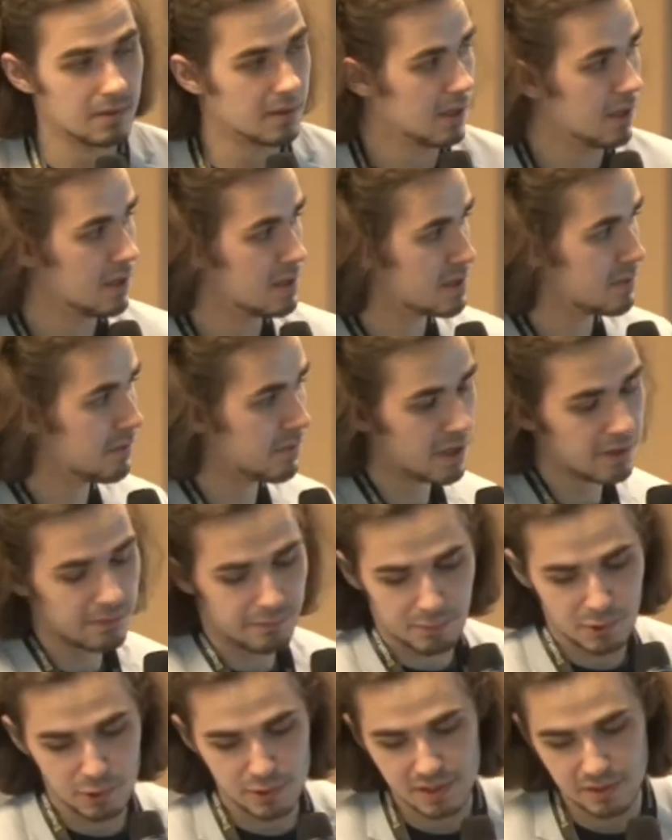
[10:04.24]

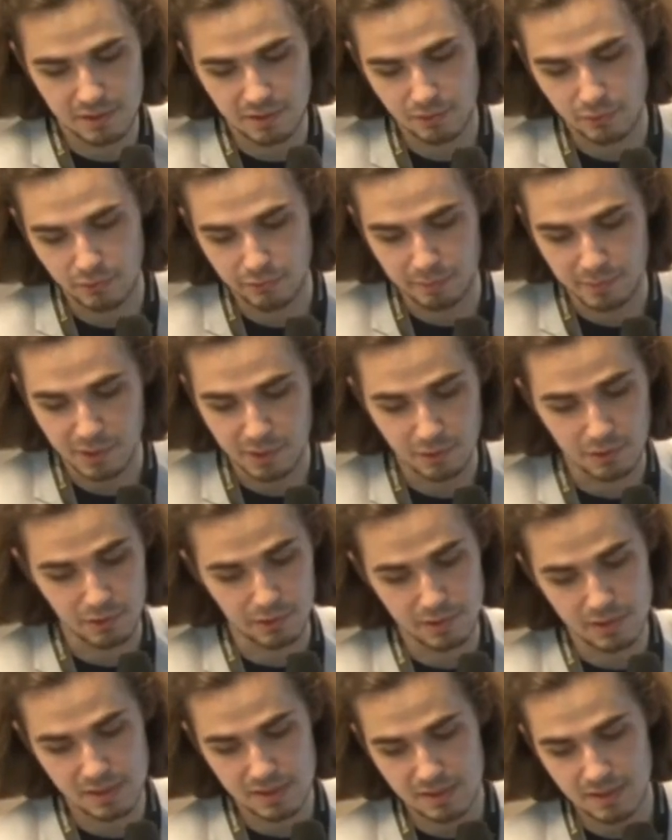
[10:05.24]
85% of
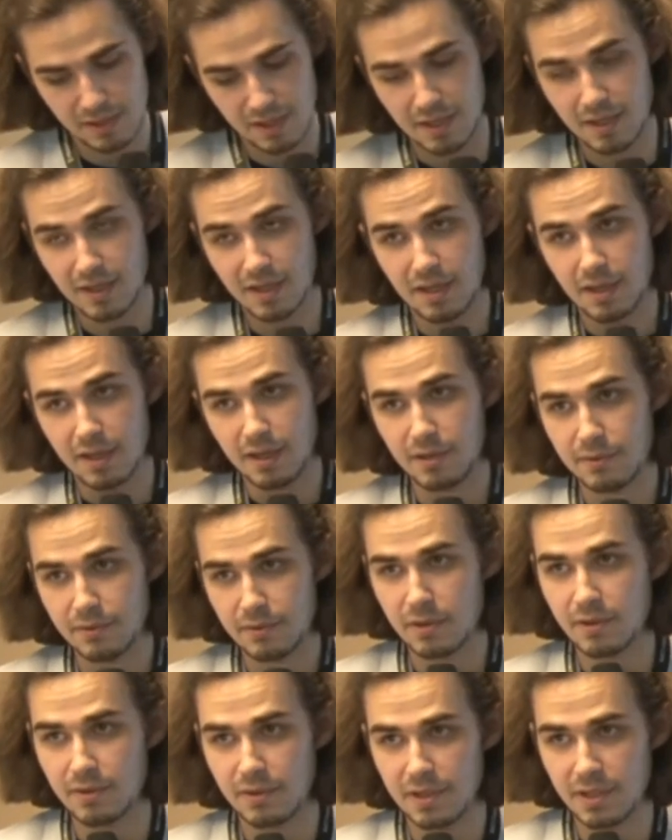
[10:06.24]
Bitcoins,
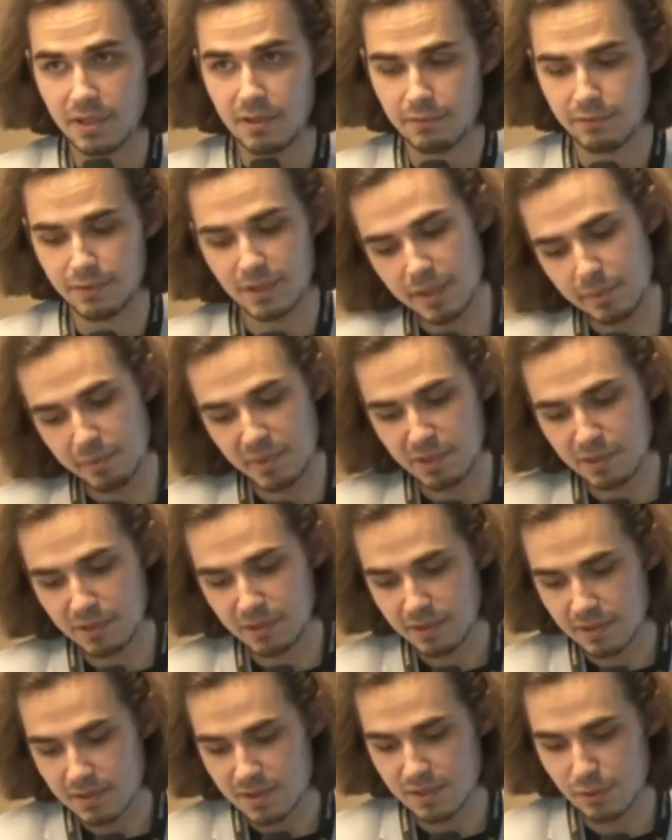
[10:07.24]
and the
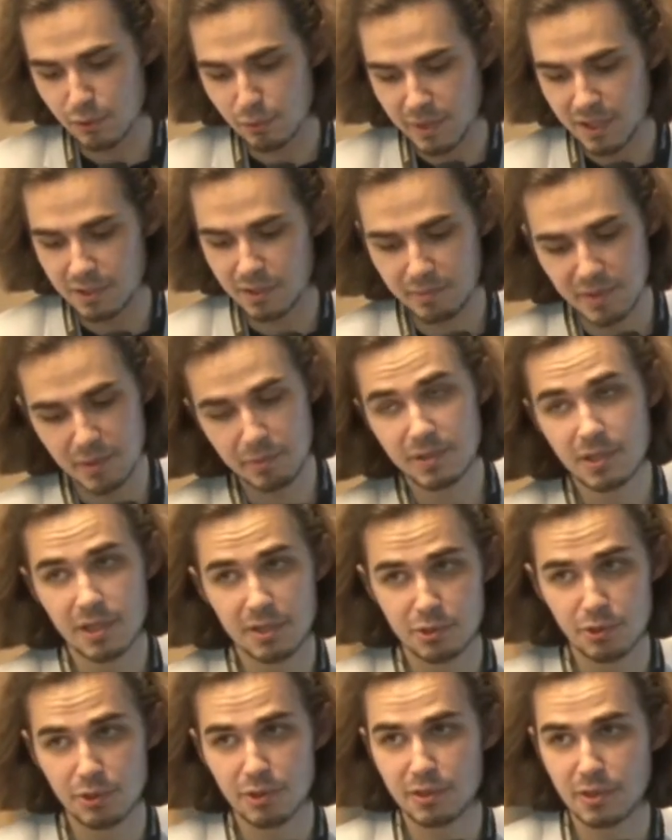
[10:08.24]
flipping so many people are
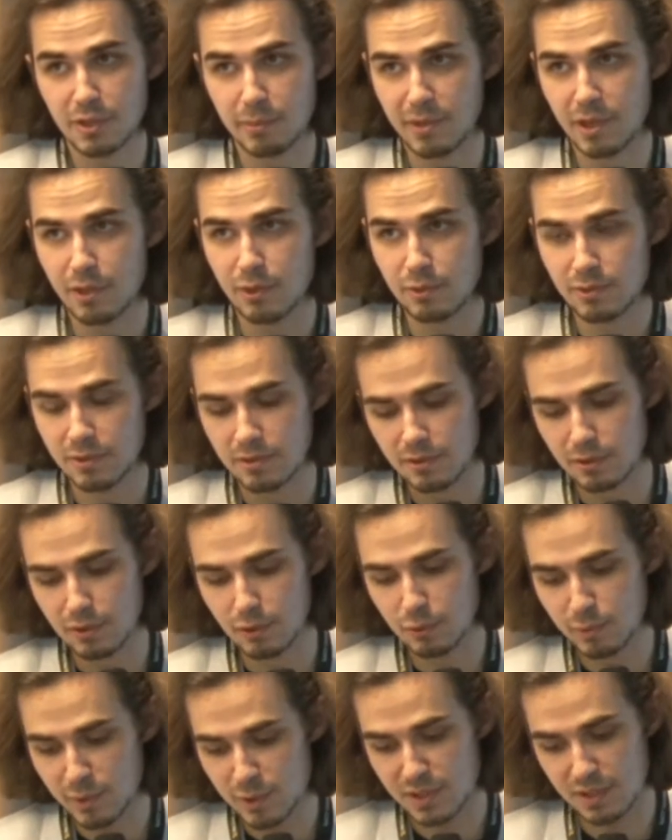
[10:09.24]
talking about
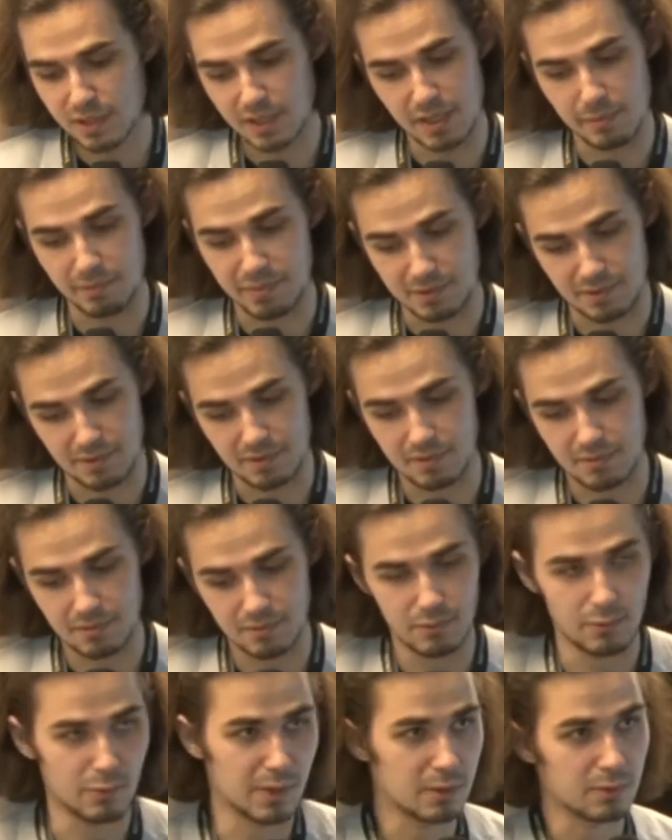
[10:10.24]
almost happened.
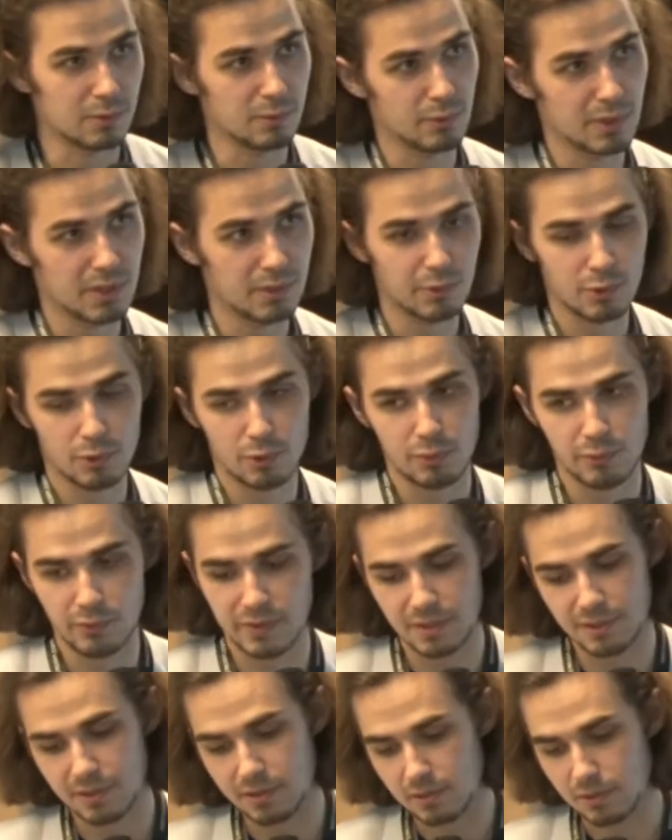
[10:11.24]
Well, we were
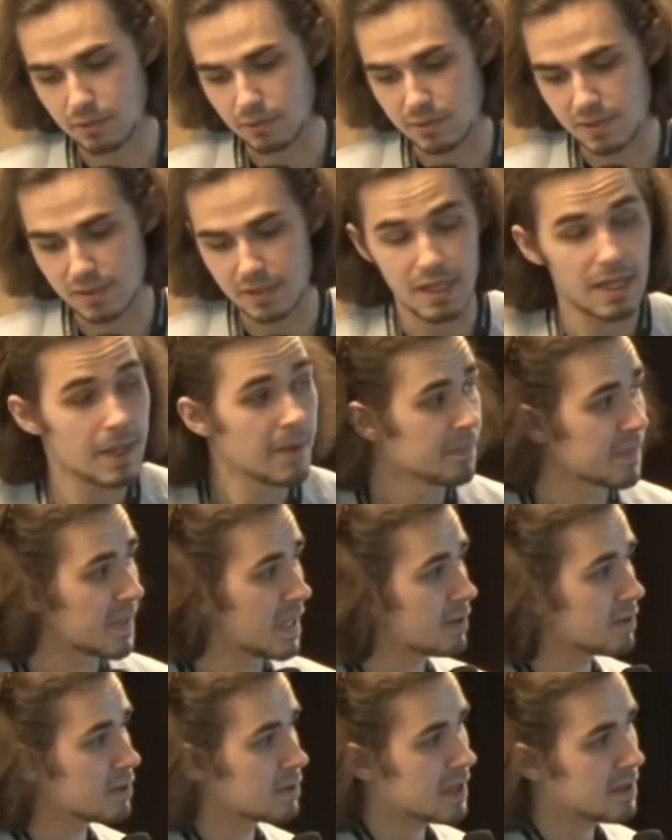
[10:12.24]
very close.
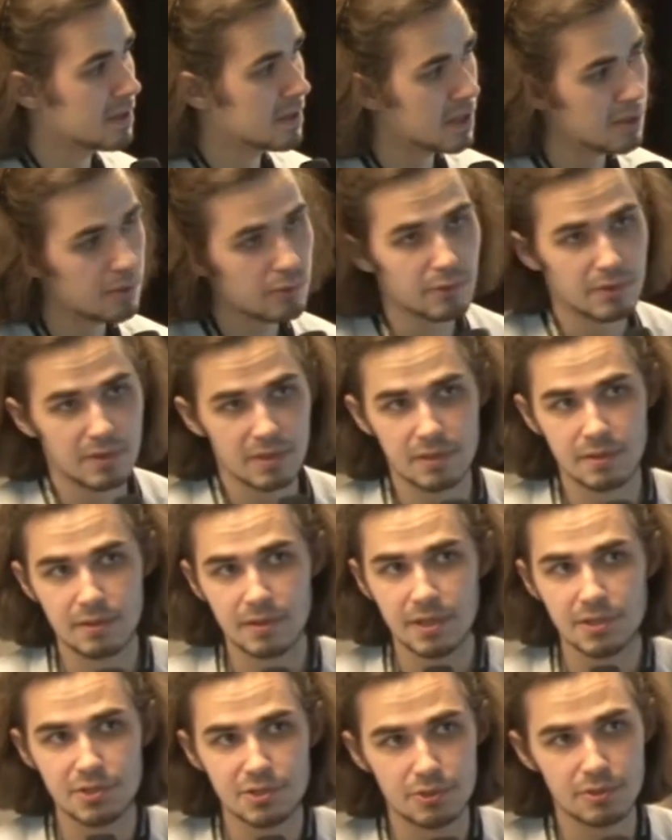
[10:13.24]
And right now, the
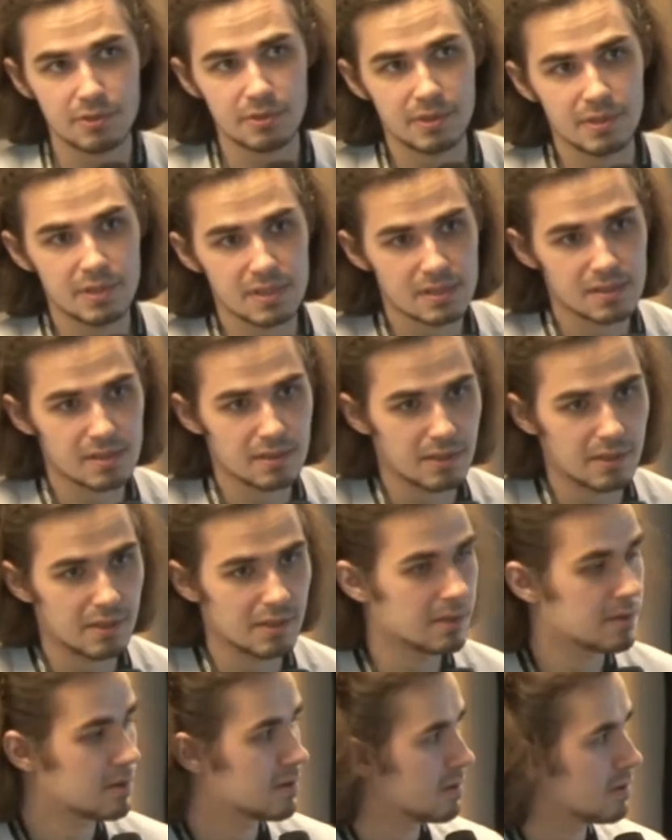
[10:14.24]
ratio is
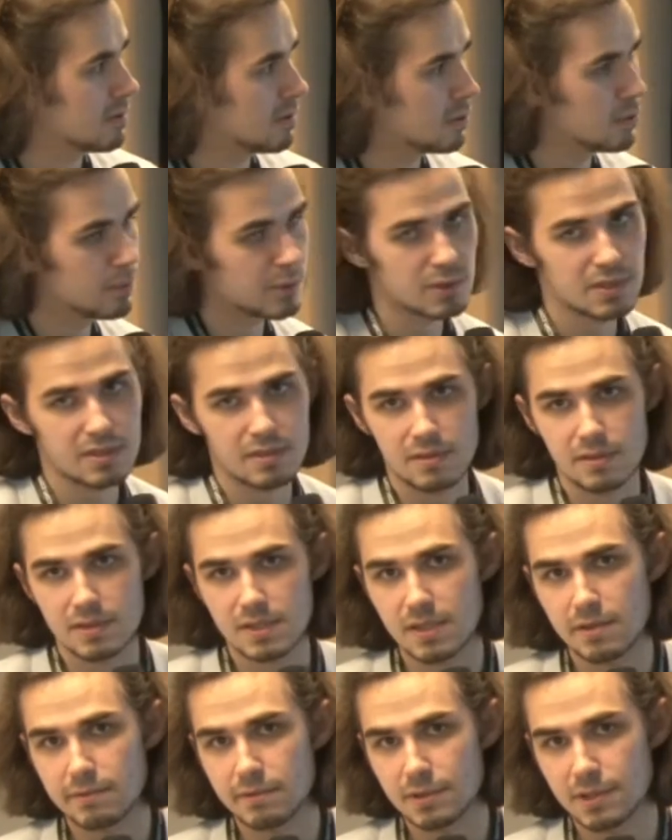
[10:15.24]
at almost
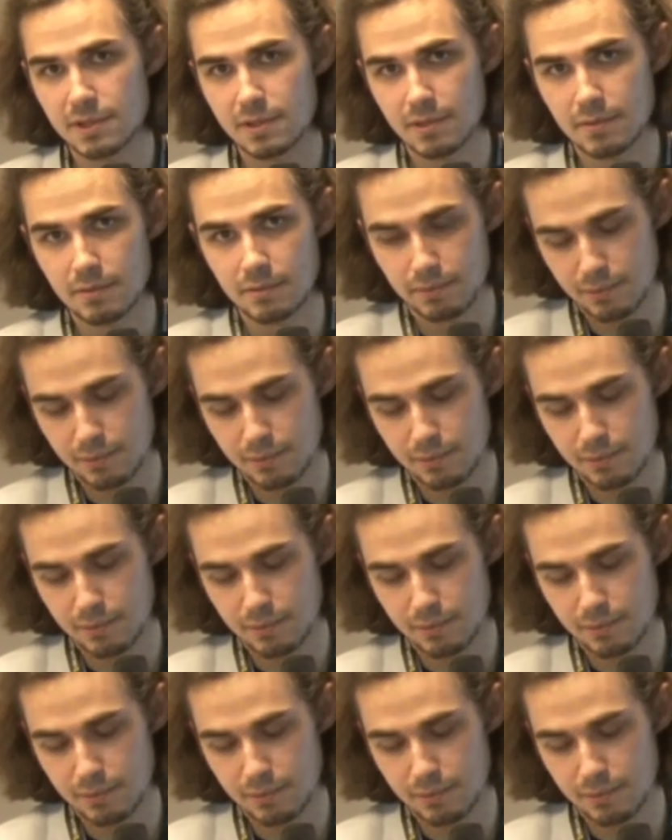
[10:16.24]
70%.